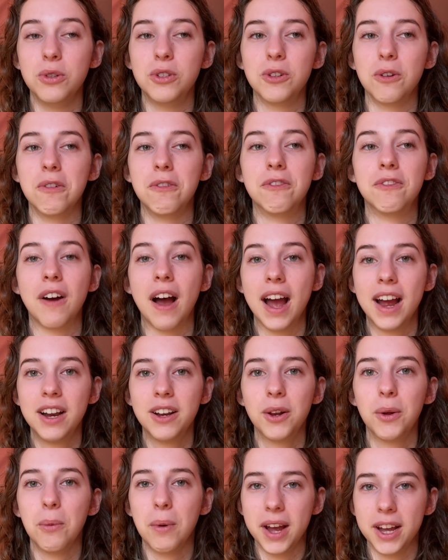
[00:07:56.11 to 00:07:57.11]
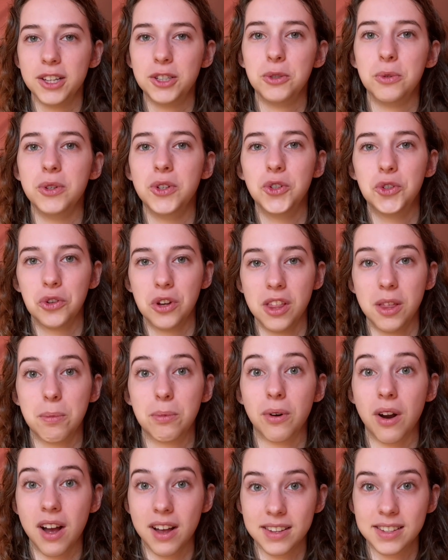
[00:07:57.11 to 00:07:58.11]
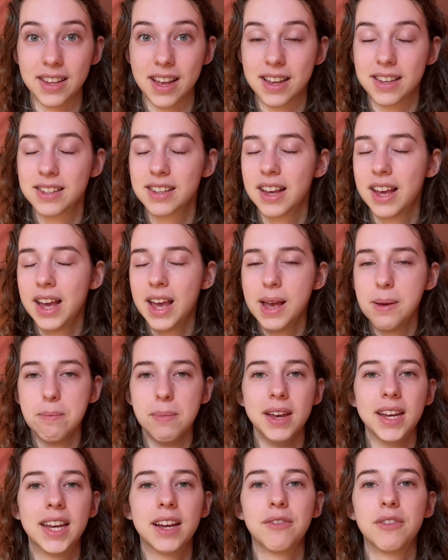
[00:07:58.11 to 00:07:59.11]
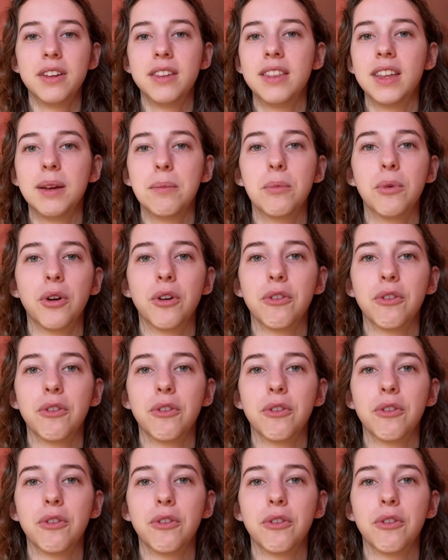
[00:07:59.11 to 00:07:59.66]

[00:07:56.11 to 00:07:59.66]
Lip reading: So find a way to enjoy the process. Make everything more